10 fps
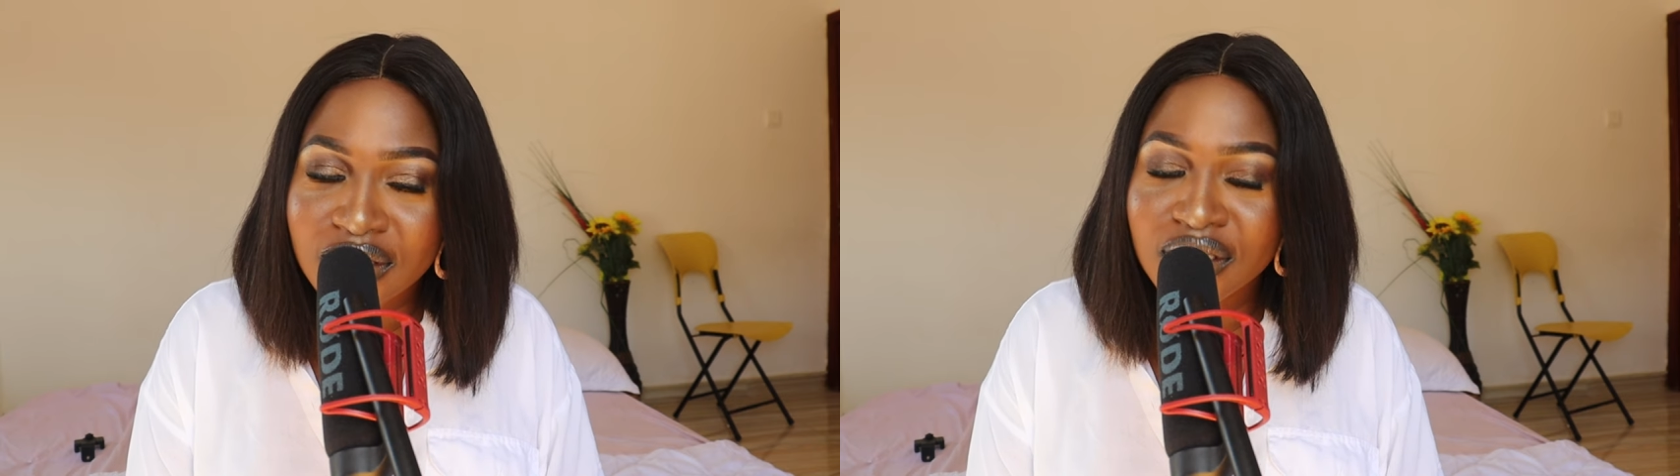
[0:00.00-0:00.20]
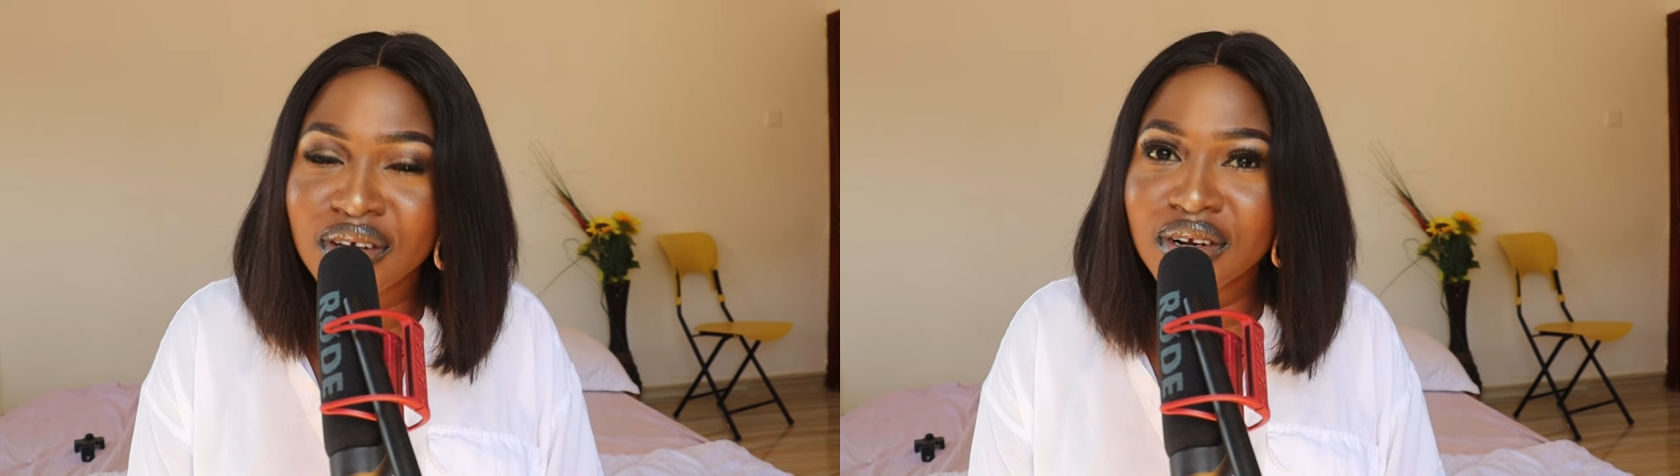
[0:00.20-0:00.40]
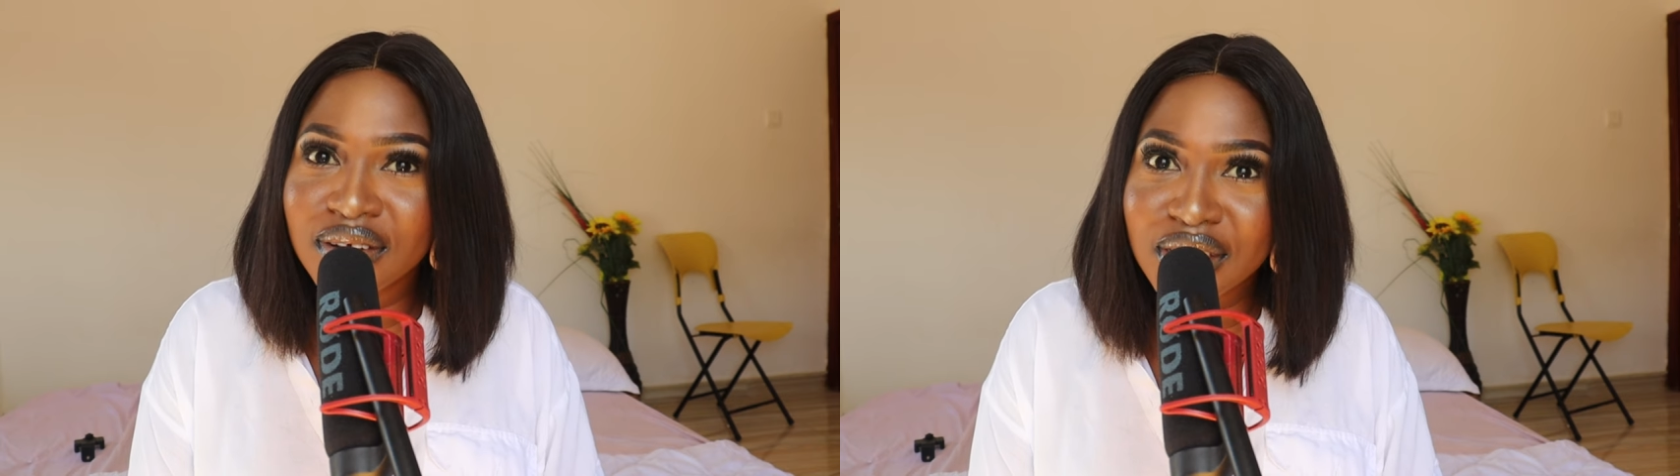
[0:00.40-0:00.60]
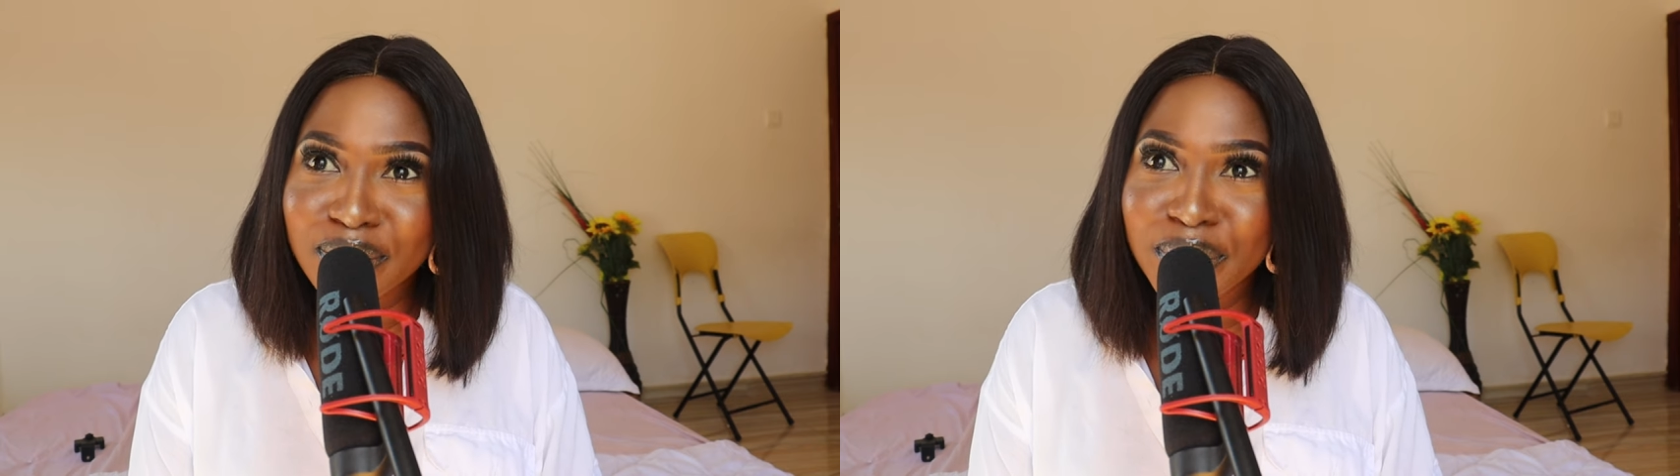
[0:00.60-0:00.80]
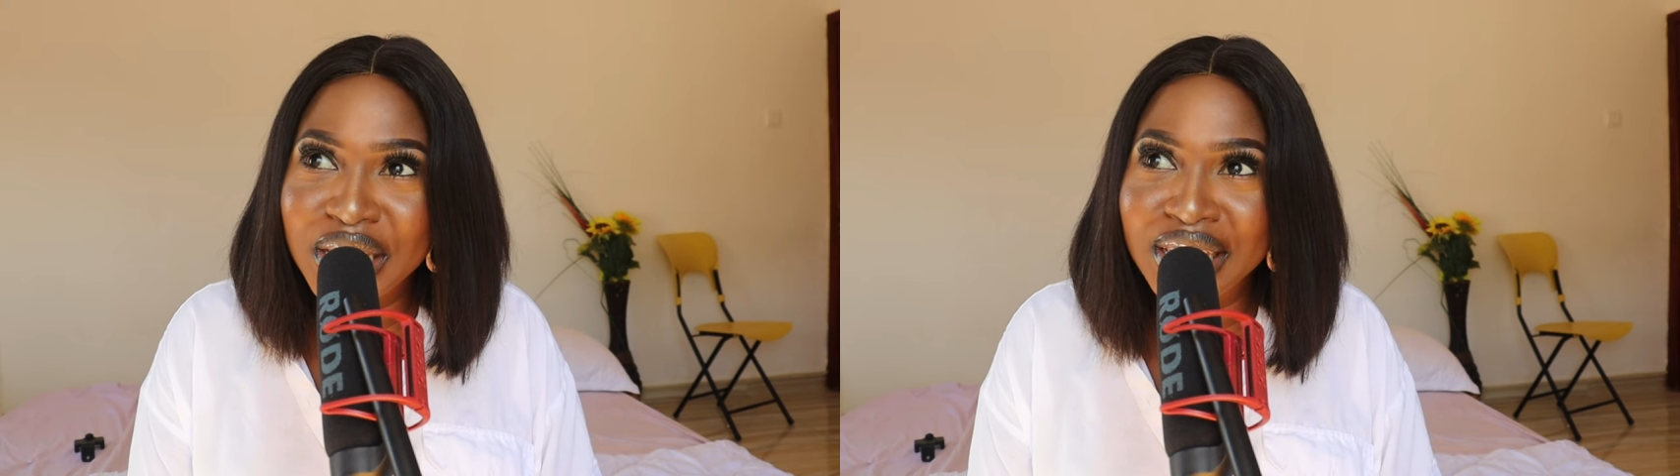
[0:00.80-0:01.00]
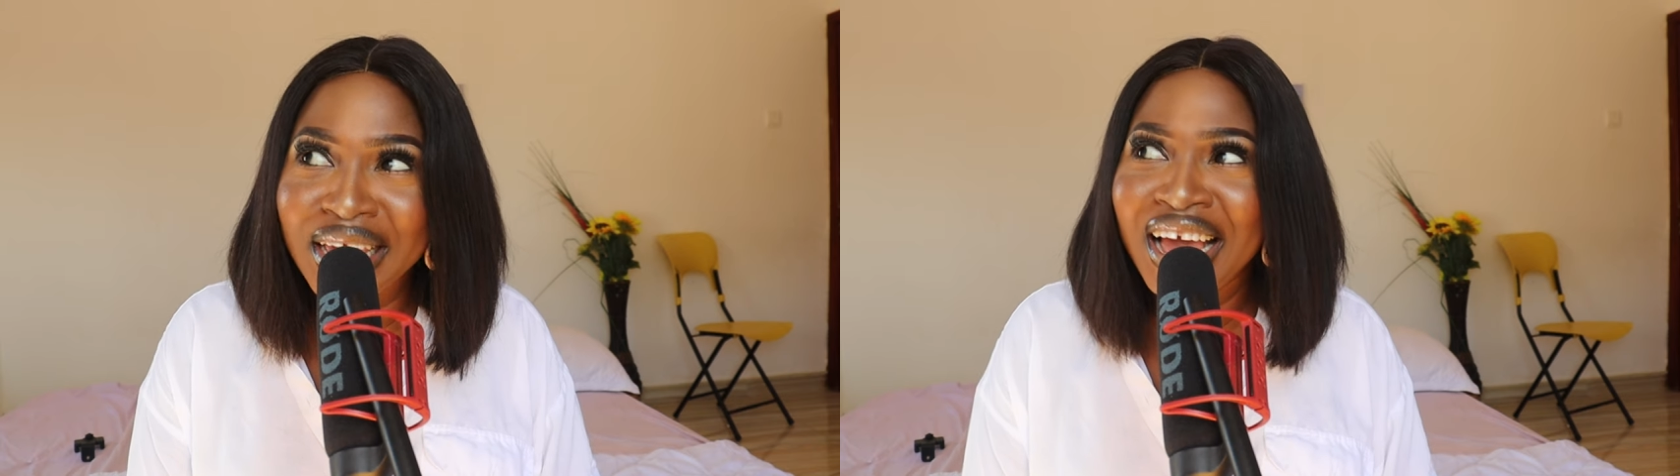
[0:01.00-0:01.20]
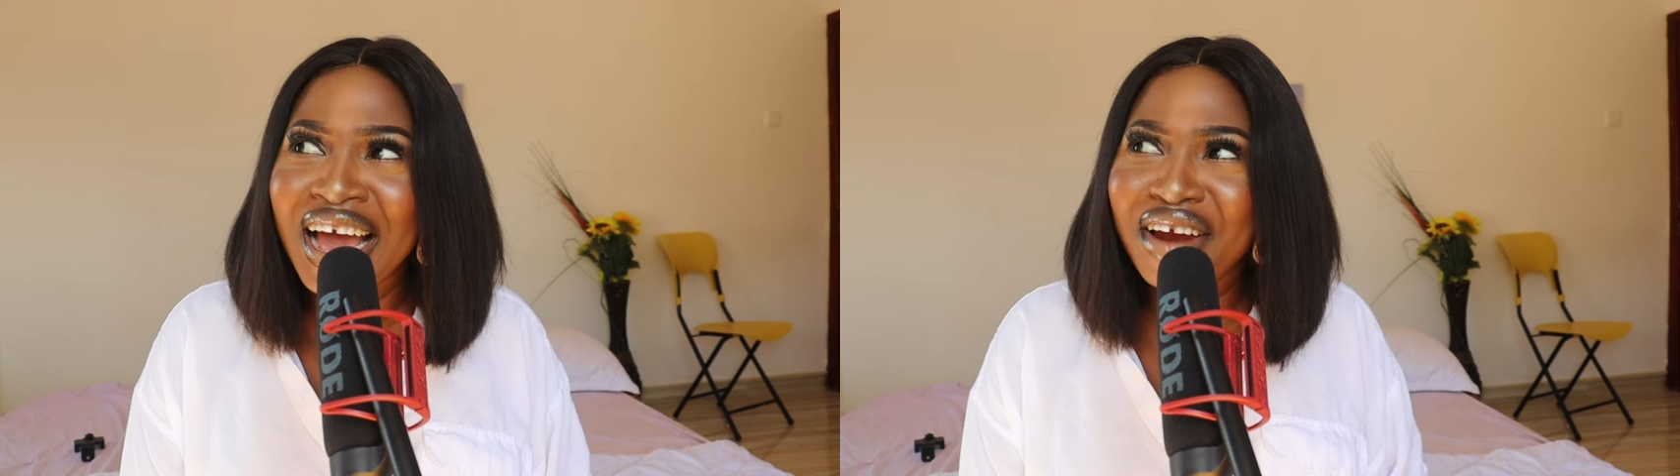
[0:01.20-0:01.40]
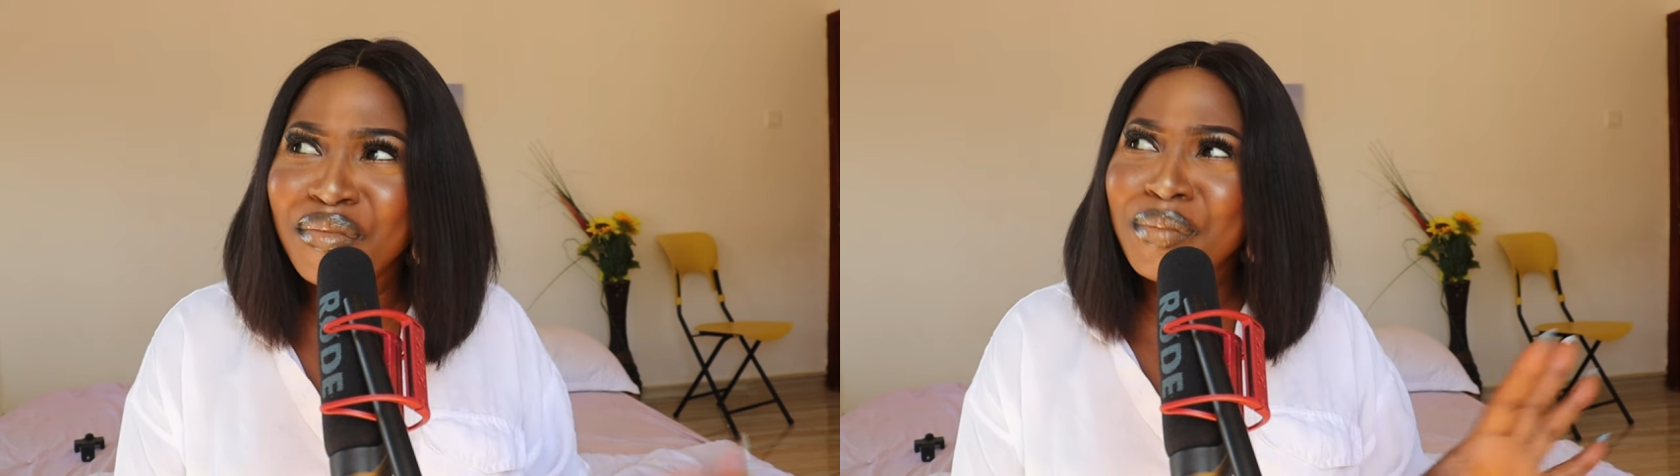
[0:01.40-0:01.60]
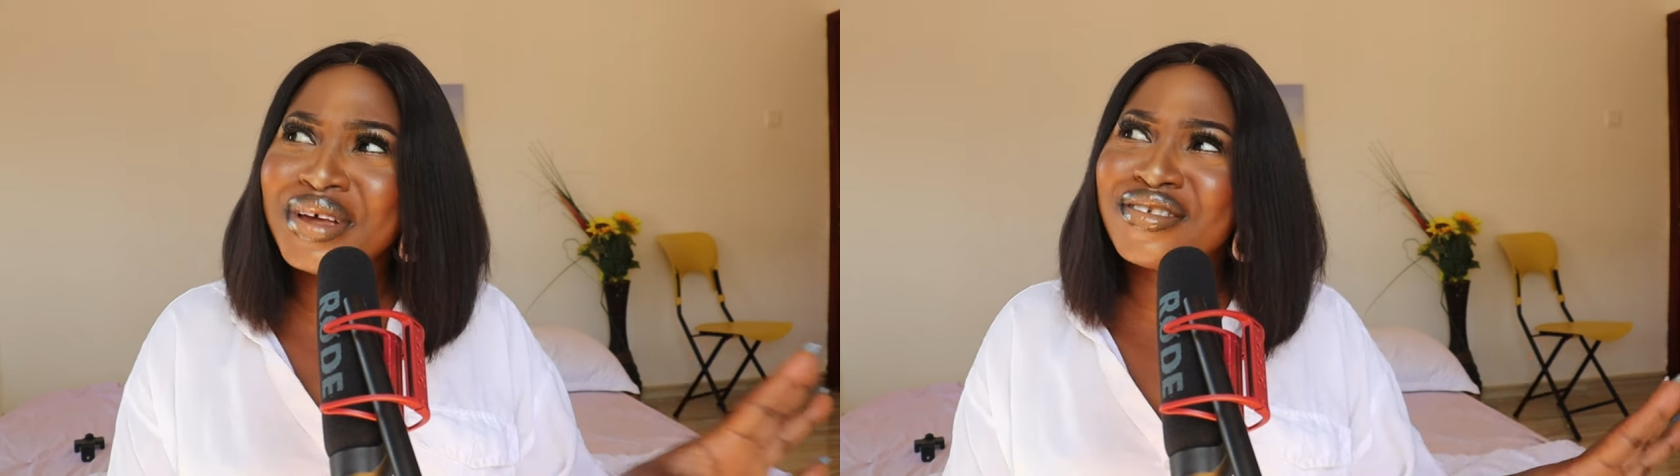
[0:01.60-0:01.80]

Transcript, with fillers: including me. I remember